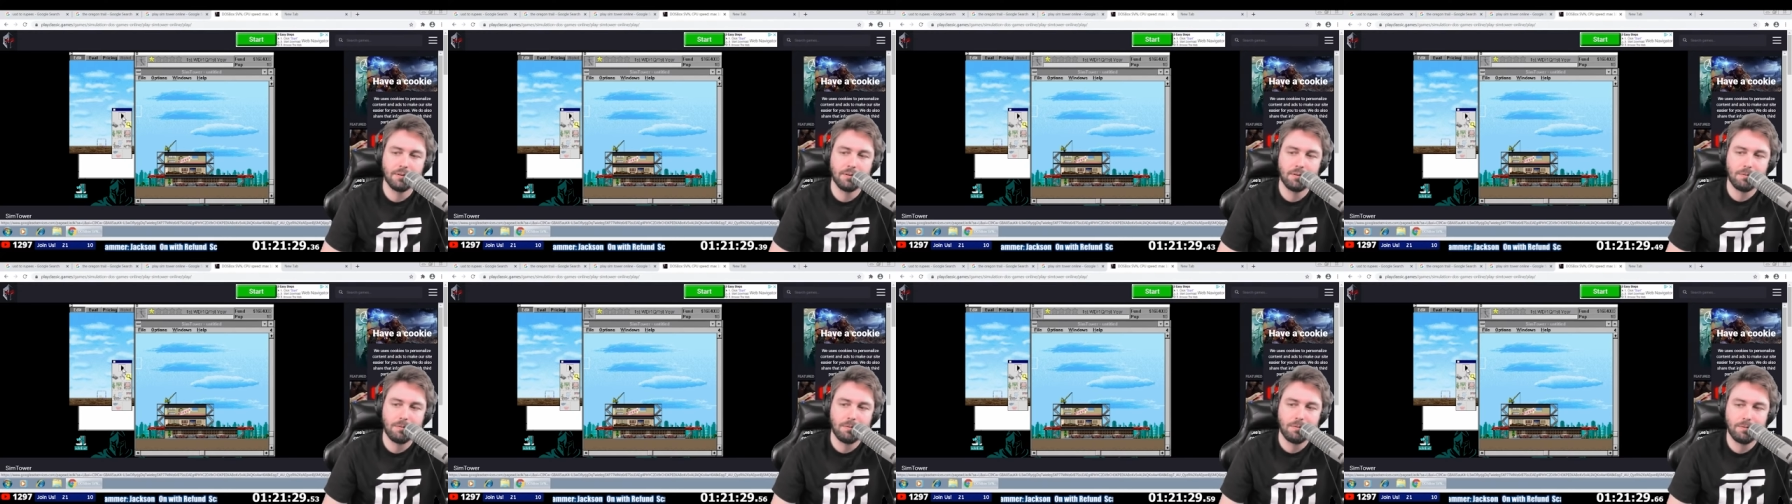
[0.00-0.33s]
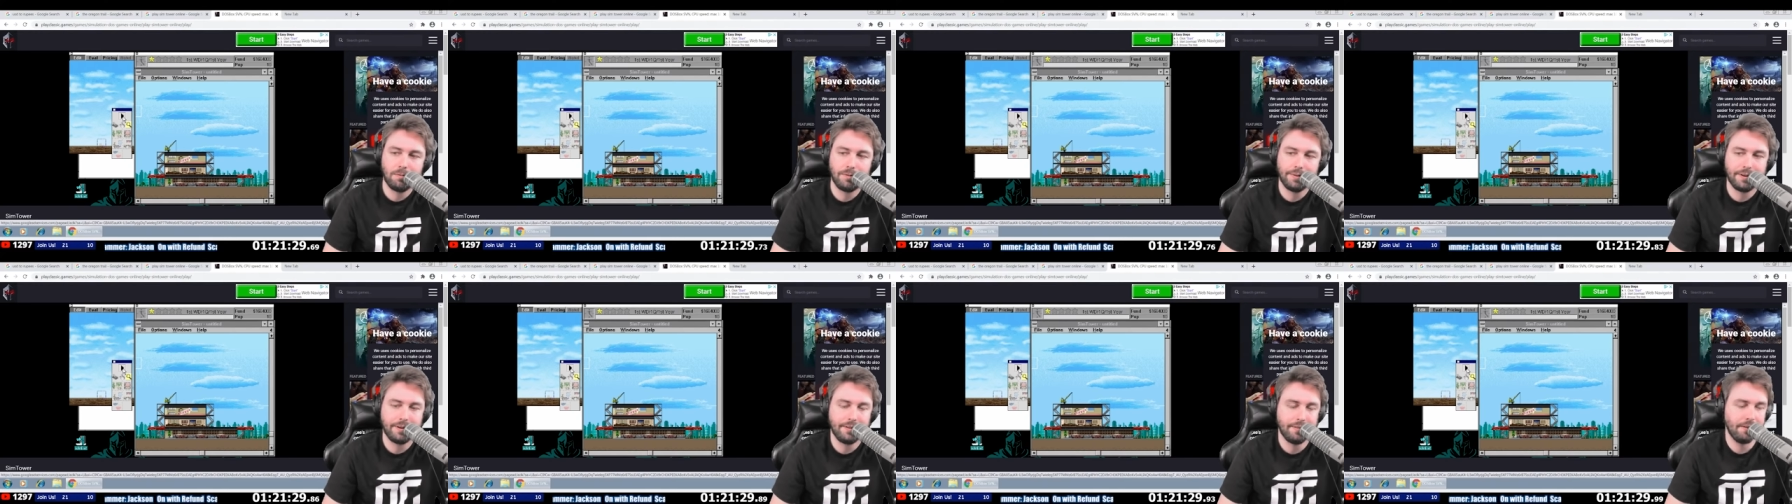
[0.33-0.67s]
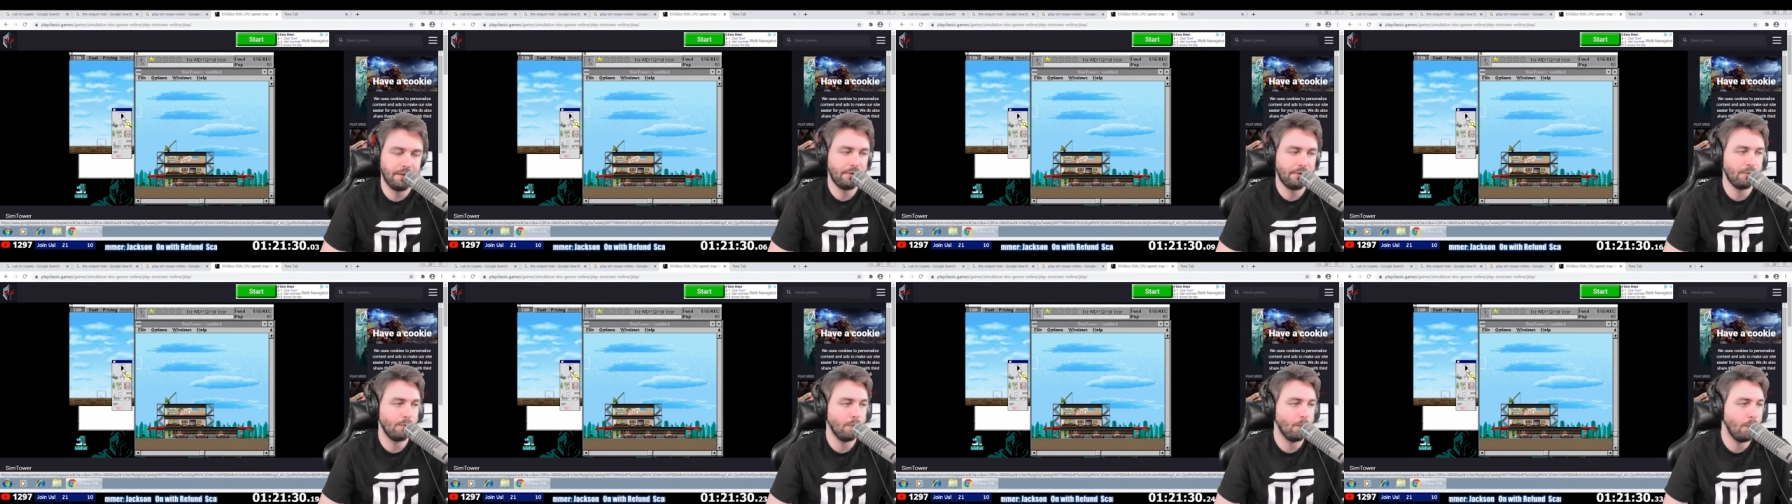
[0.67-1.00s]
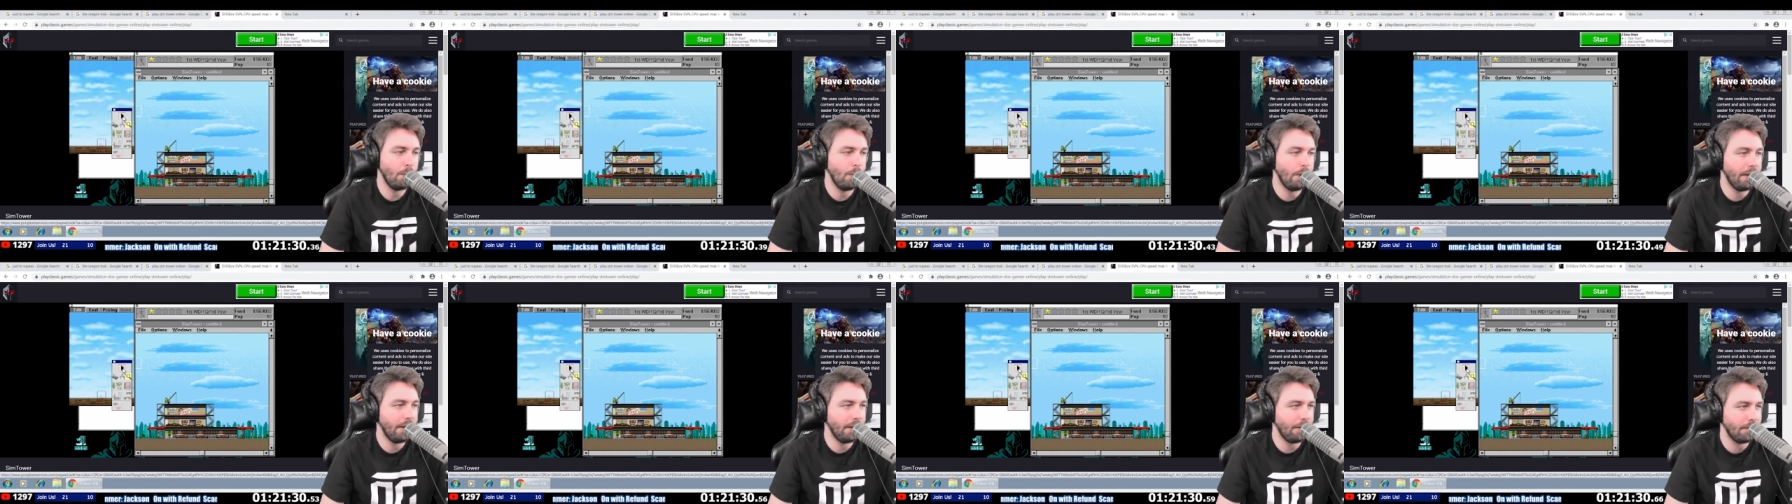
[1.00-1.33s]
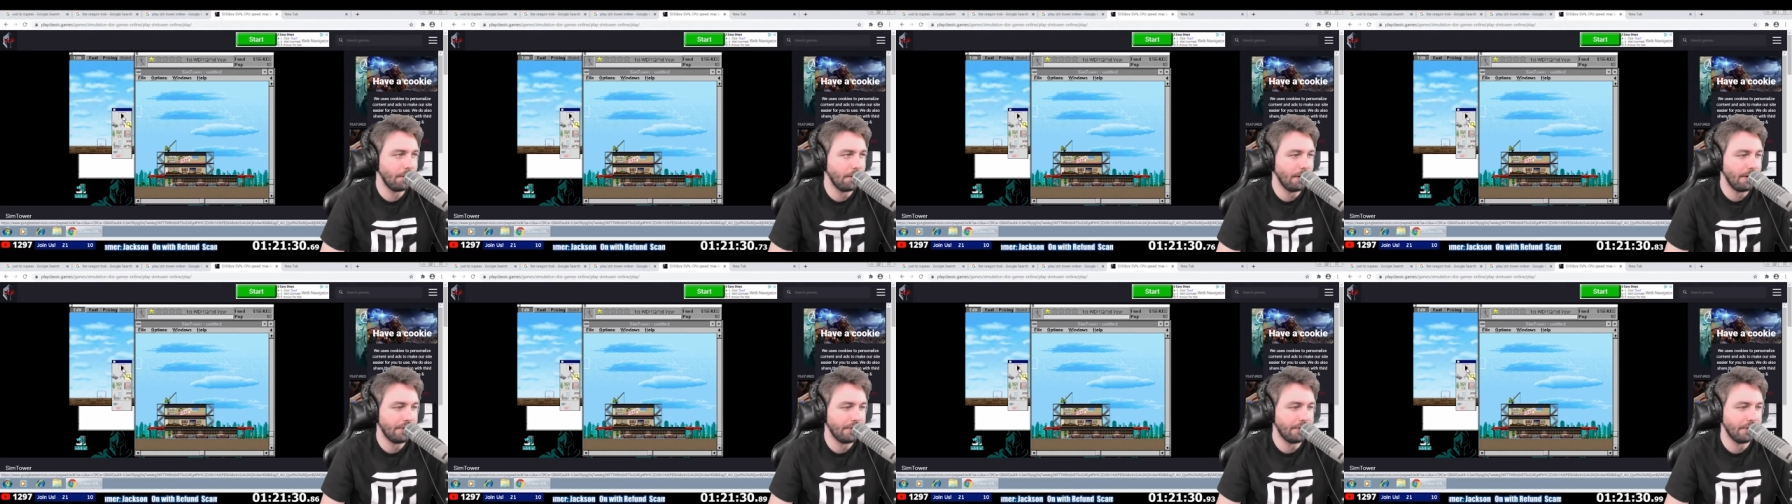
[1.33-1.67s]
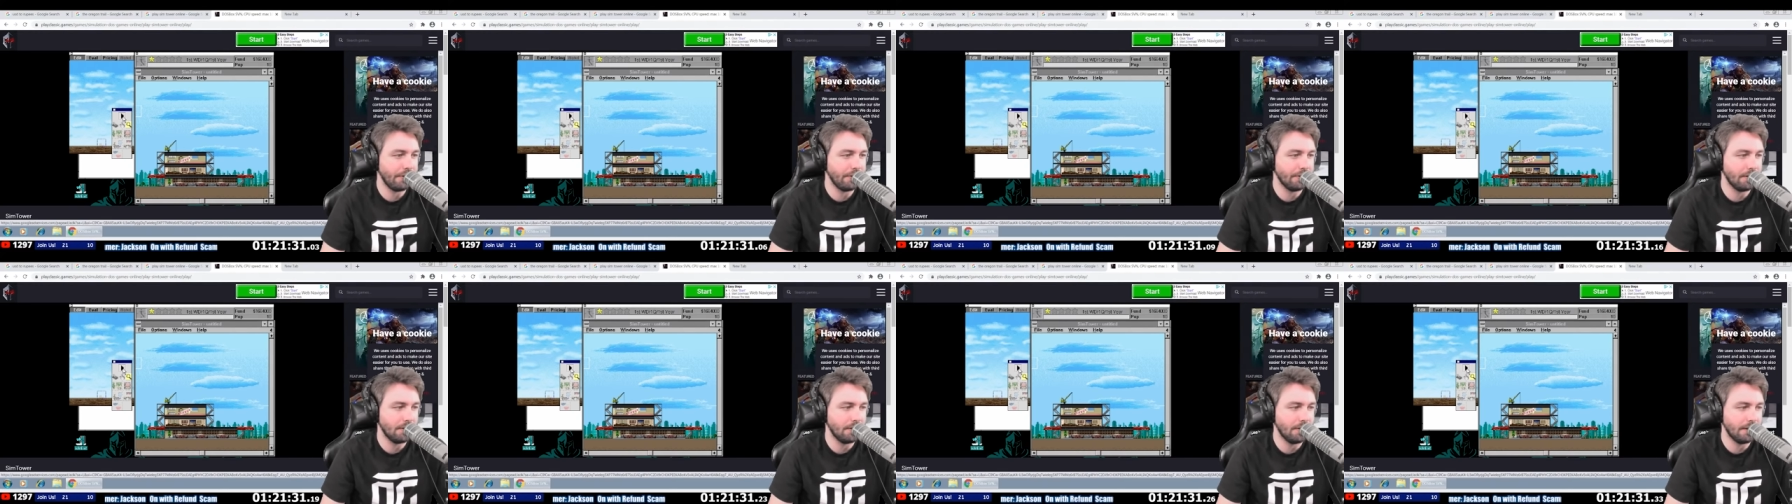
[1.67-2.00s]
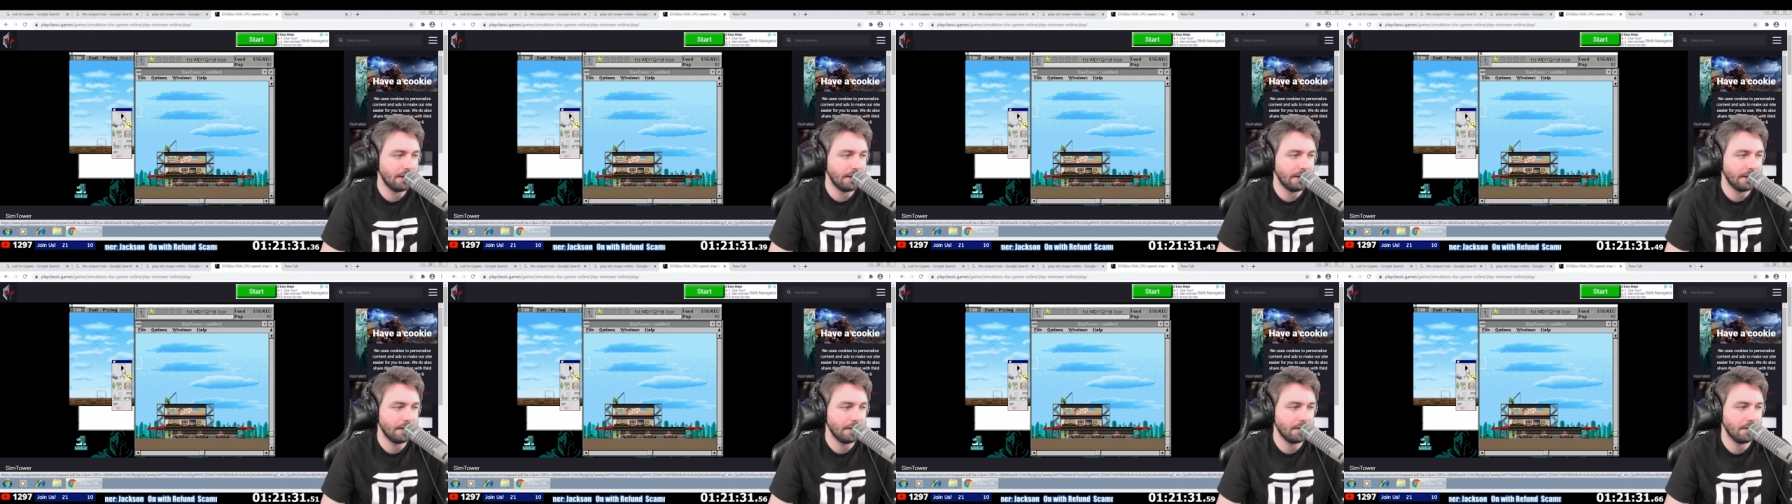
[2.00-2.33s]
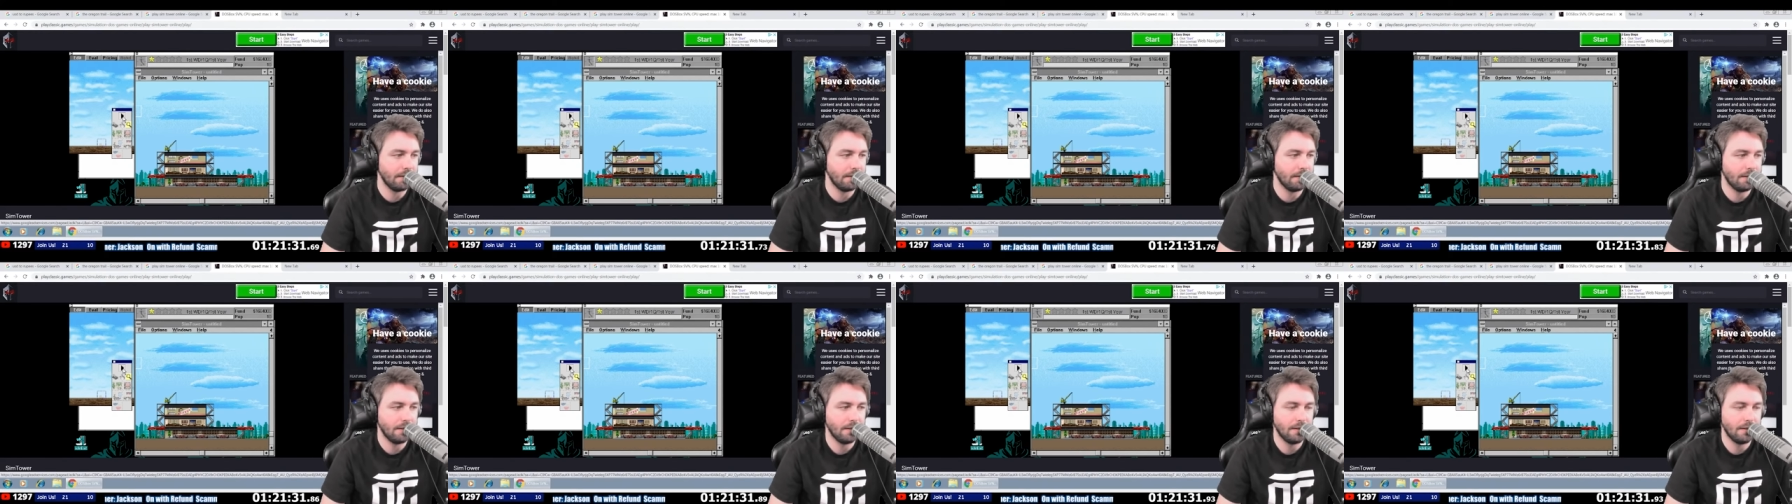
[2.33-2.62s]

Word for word: Hold on, that's way crossing the line.